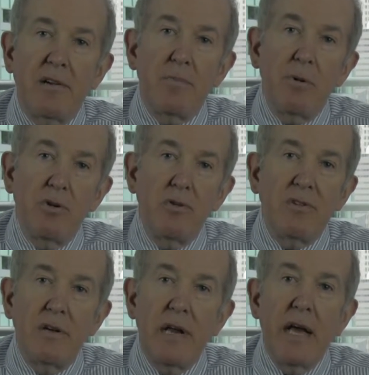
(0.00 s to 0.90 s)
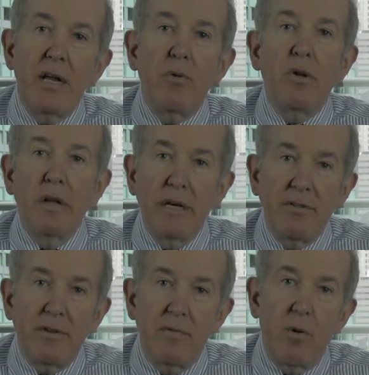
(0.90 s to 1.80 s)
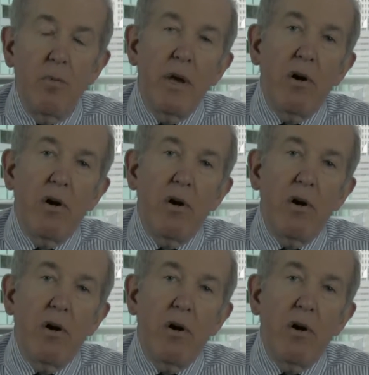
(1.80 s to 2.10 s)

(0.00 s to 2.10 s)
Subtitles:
has produced an annual list of what we